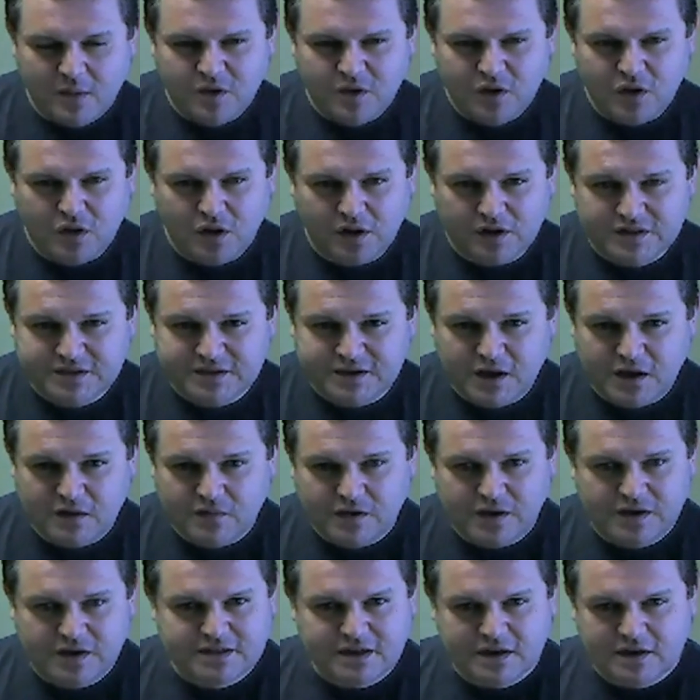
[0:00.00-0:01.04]
MQLight
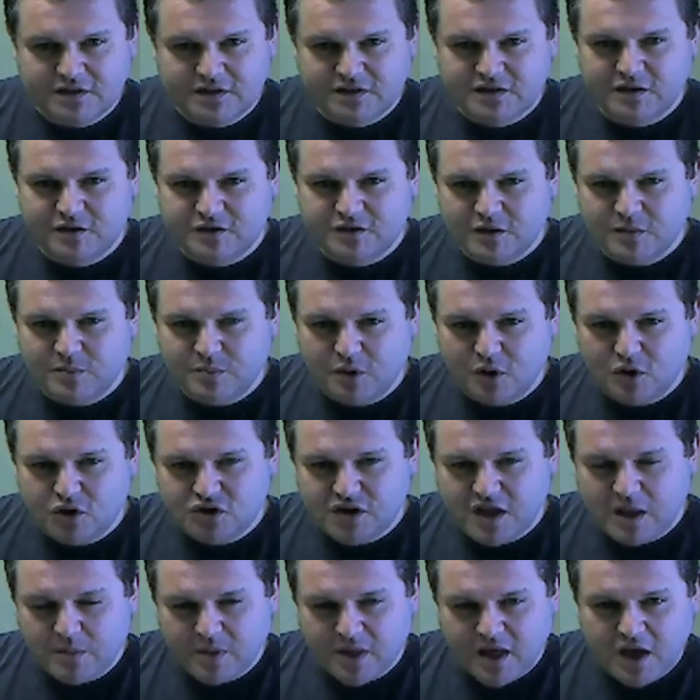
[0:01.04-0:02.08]
service and to
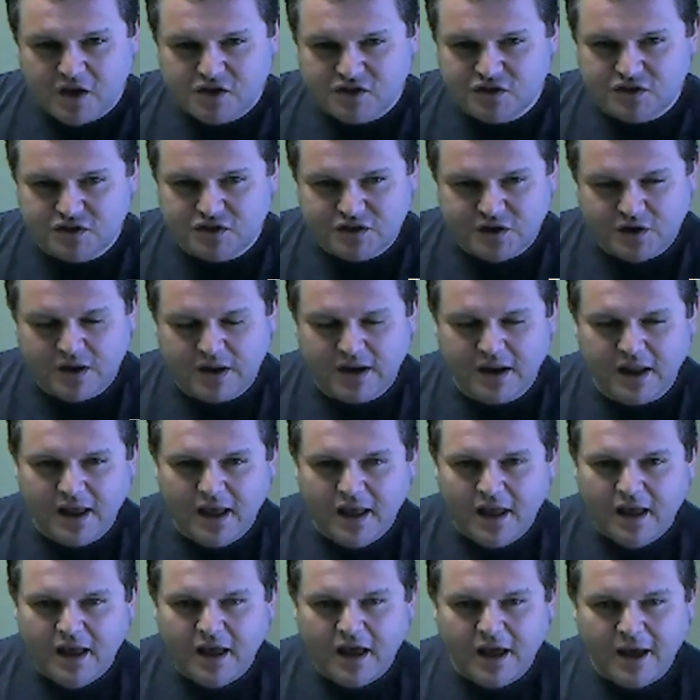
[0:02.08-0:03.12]
push the application to it.
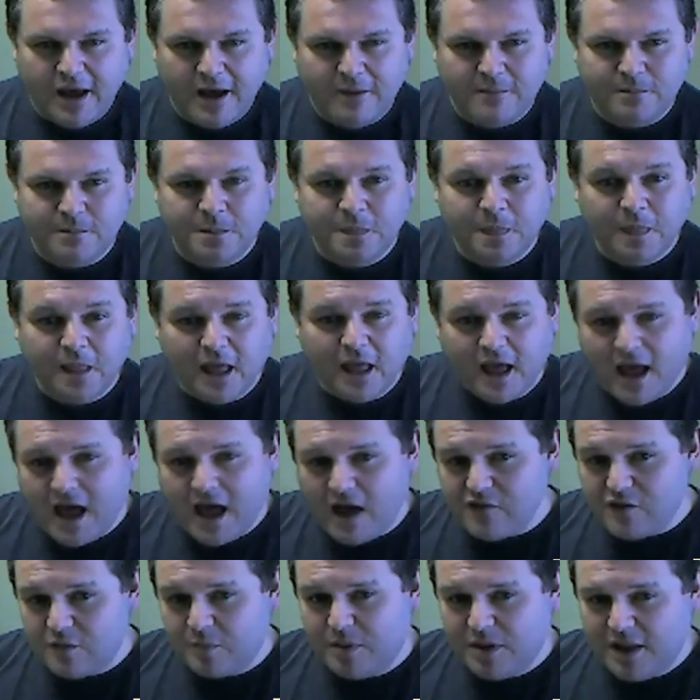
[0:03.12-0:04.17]

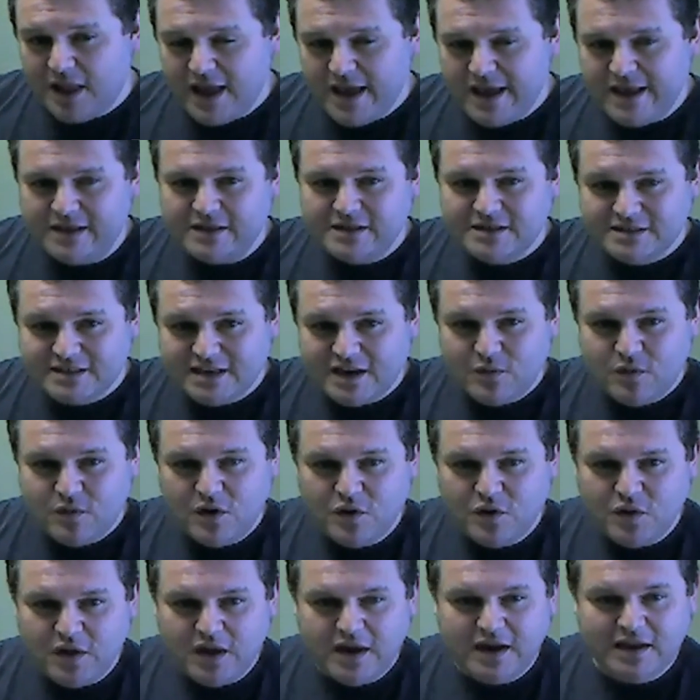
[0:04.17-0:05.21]
Have a play, see what
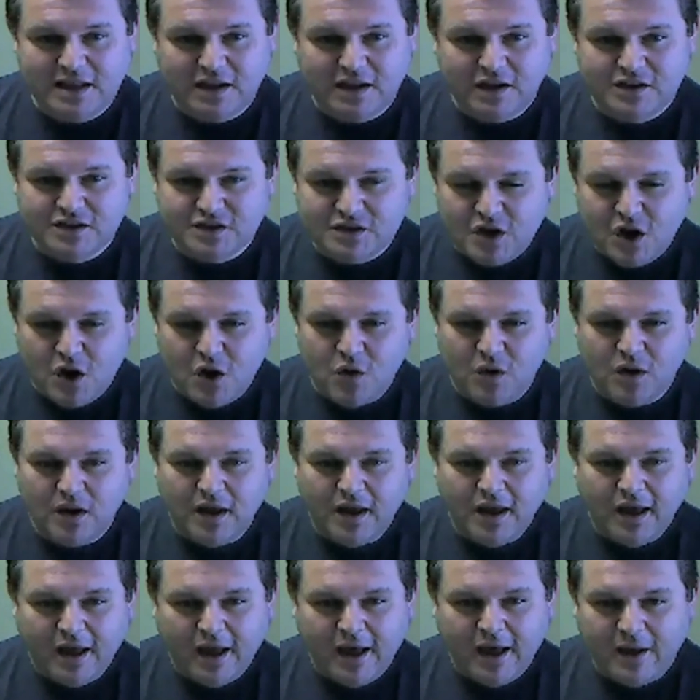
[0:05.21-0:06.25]
you think, let us know.
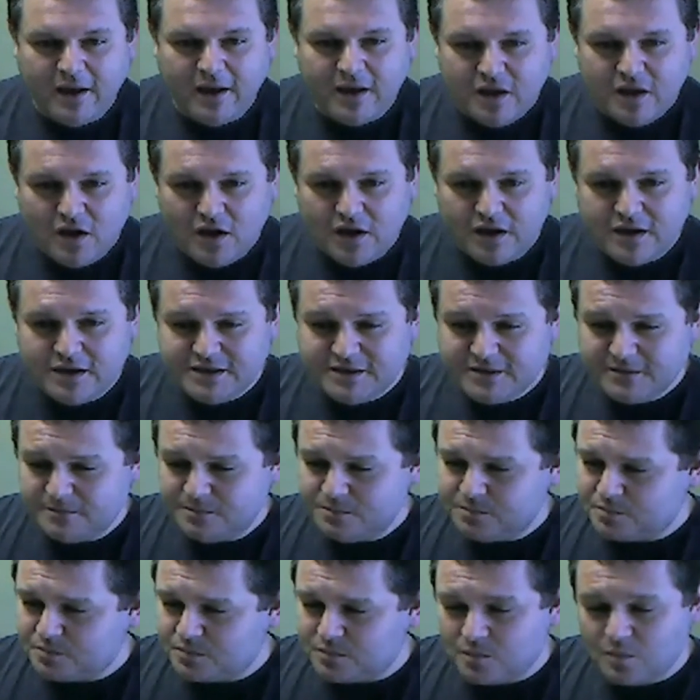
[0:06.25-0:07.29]
Guys,
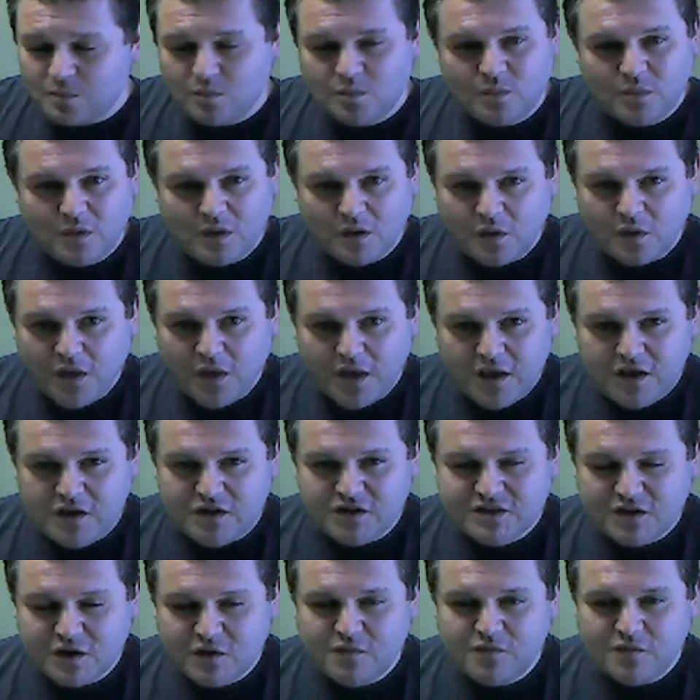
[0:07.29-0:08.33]
thank
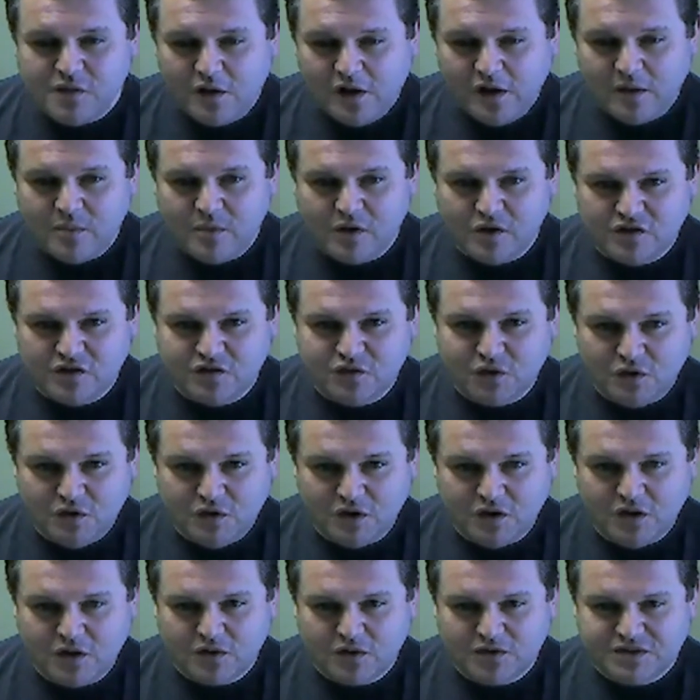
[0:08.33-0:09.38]
you so very much for joining
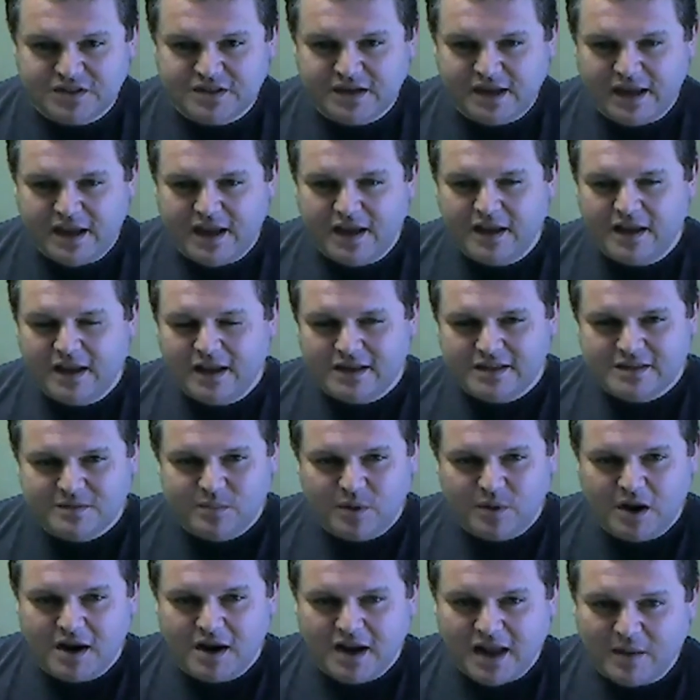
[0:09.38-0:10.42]
the call today. It's
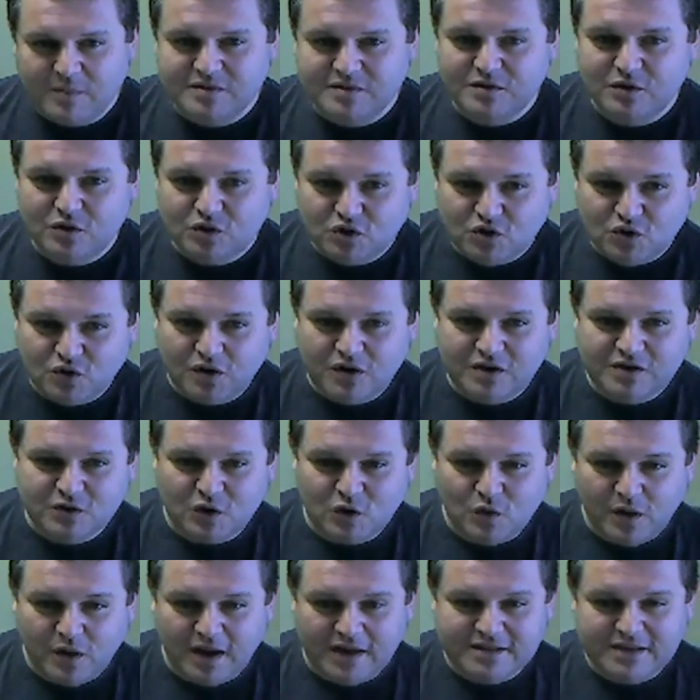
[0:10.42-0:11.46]
been an absolute joy as
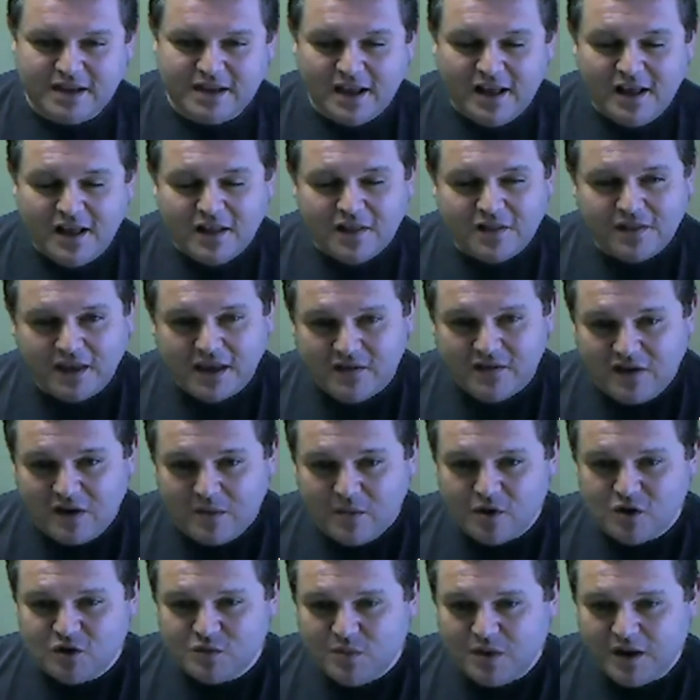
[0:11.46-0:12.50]
always. Thank you very
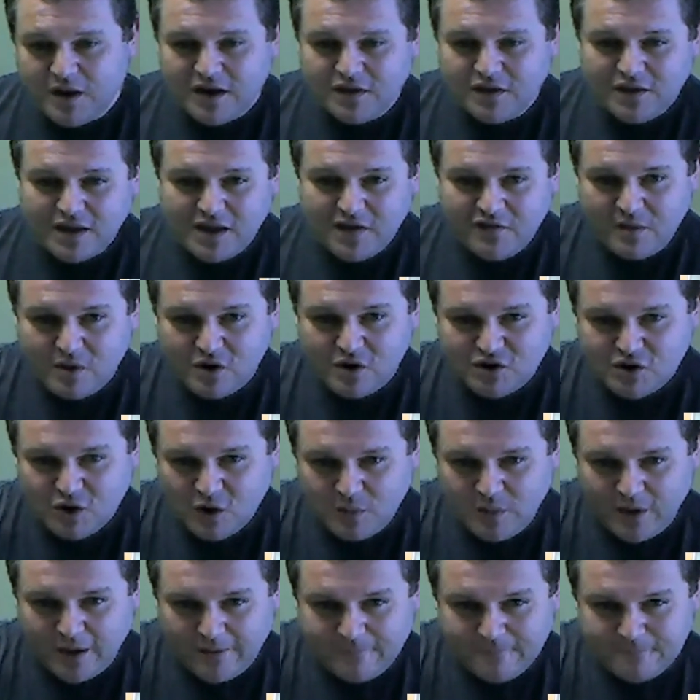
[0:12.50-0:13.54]
much, Mike. Thank you very much,
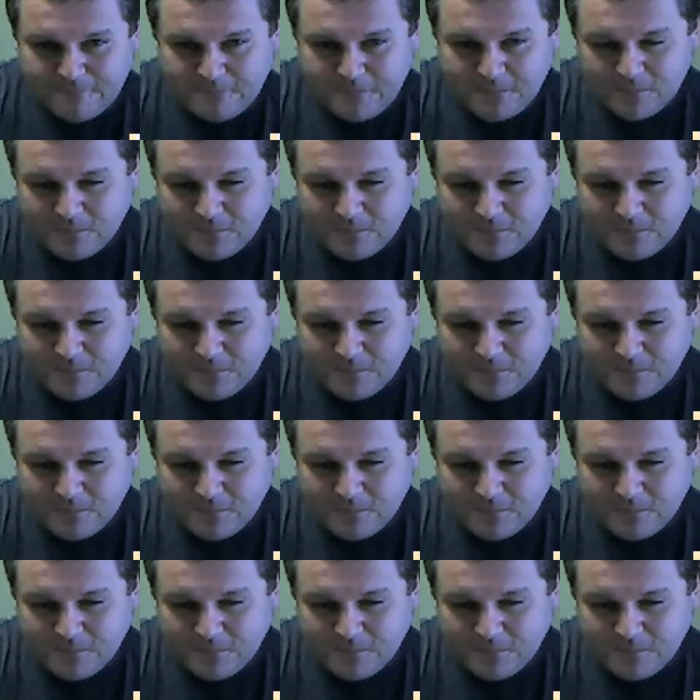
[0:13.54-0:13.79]
Shilpa.